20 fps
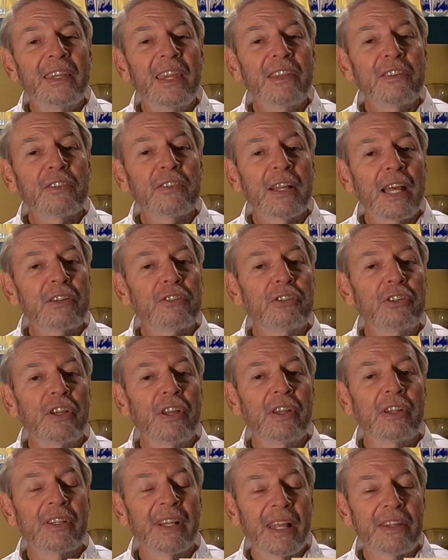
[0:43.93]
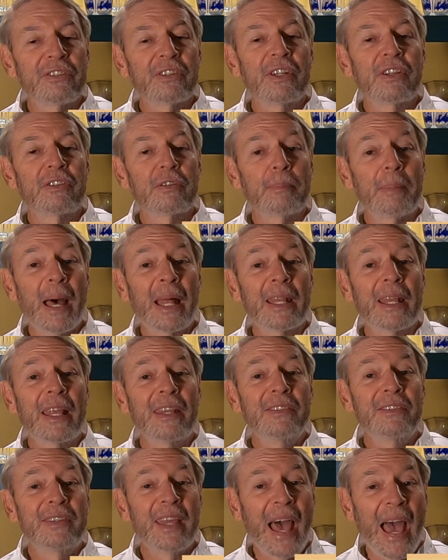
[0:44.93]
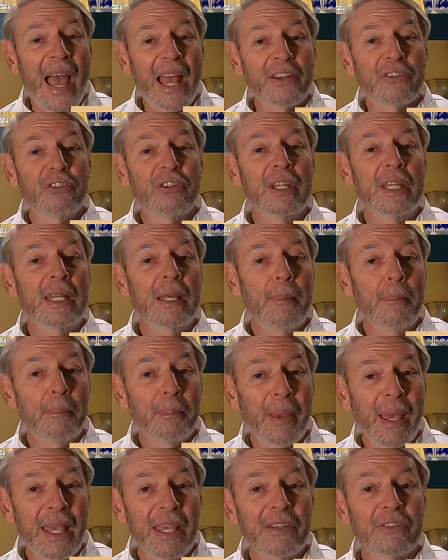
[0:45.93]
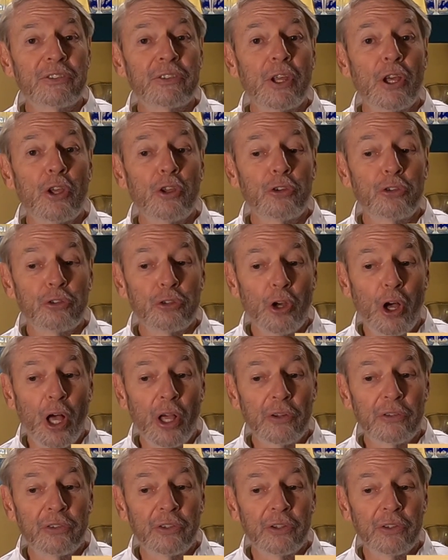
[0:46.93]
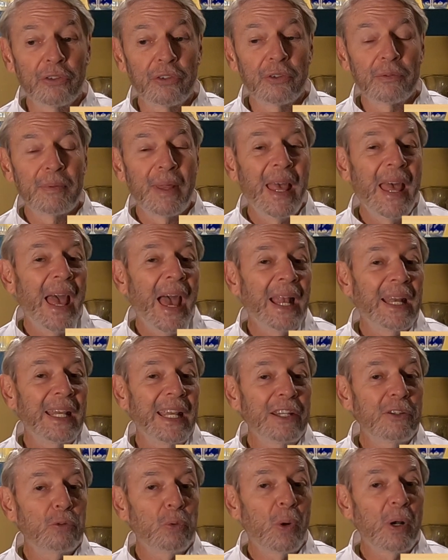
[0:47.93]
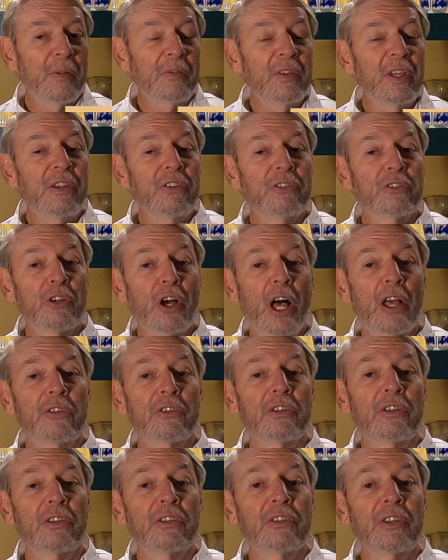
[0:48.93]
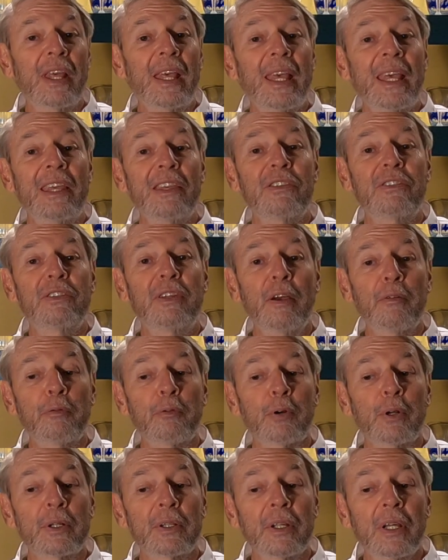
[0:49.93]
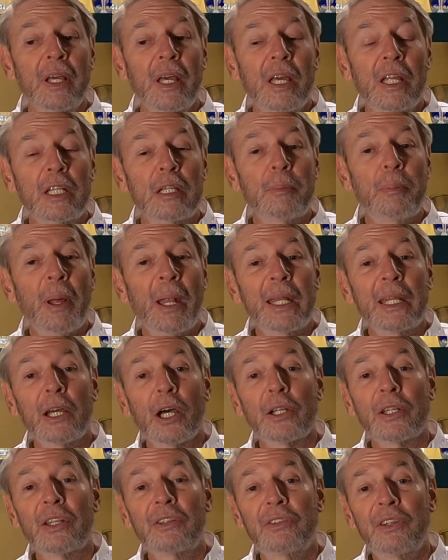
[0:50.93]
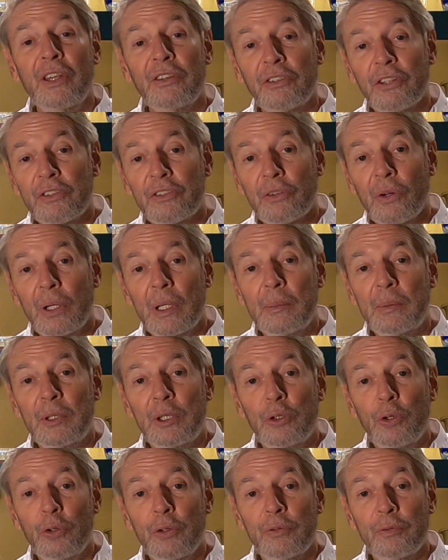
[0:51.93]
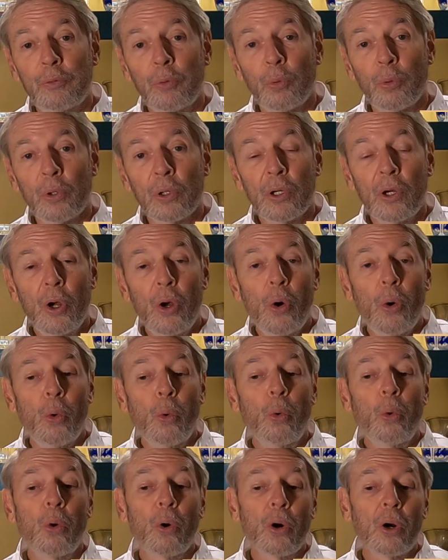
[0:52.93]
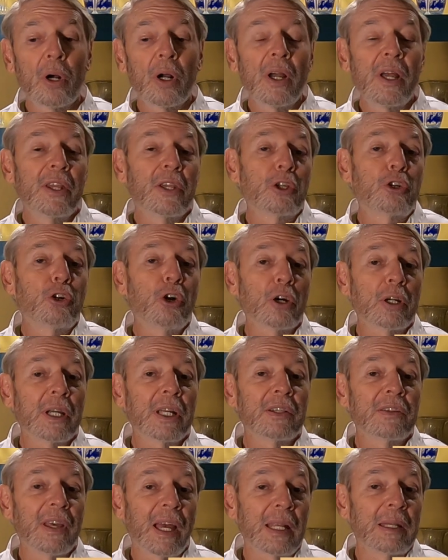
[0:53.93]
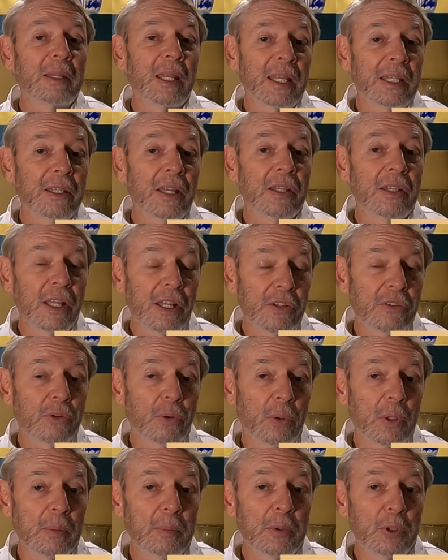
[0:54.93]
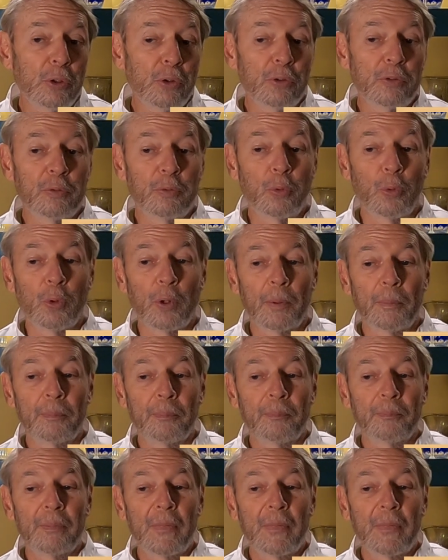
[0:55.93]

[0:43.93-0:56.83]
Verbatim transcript: This lesson, lesson is about dashi-based sauces. And each one of these sauces is different depending on the dish it's going to be used for or the cooking technique that it's going to be used for.